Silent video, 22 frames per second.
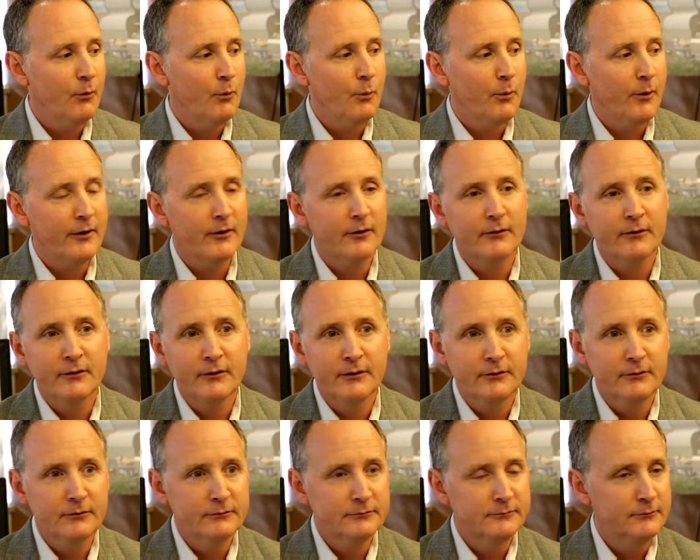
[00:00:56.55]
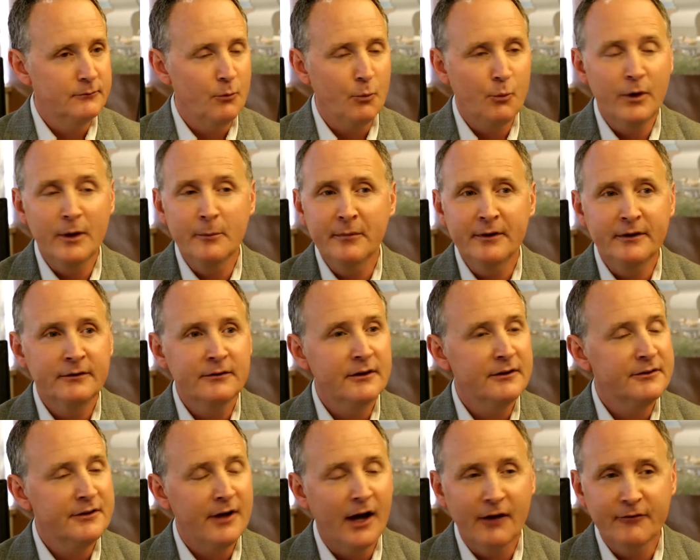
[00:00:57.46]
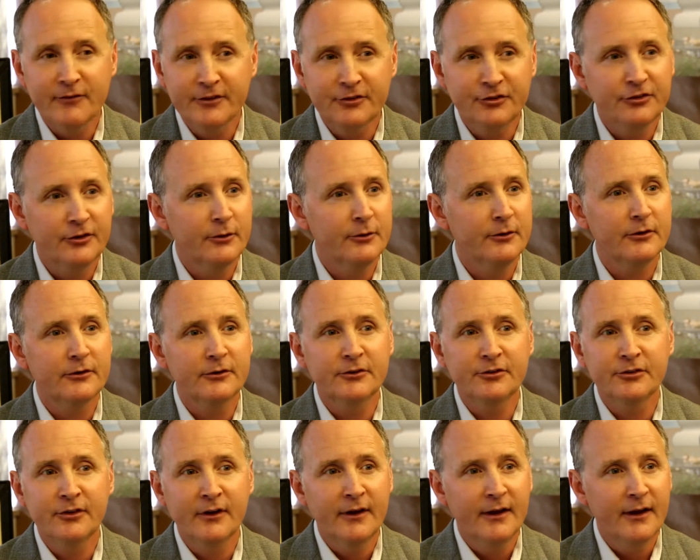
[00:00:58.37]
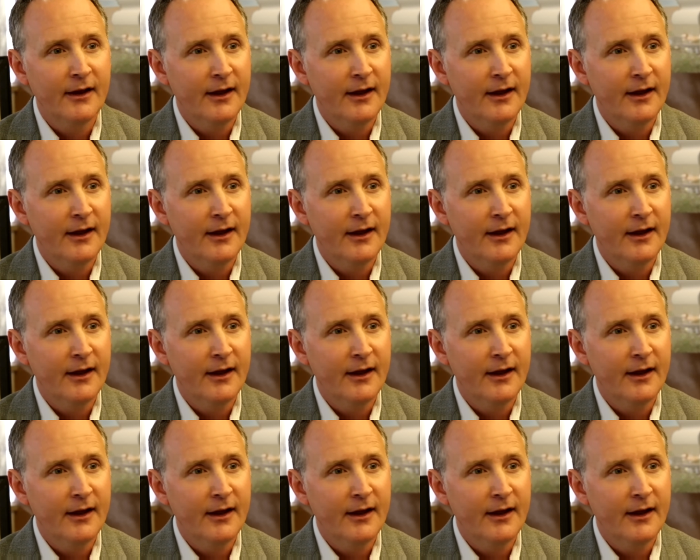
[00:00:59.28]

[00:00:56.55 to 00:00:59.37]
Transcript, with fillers: where women, novice shooters,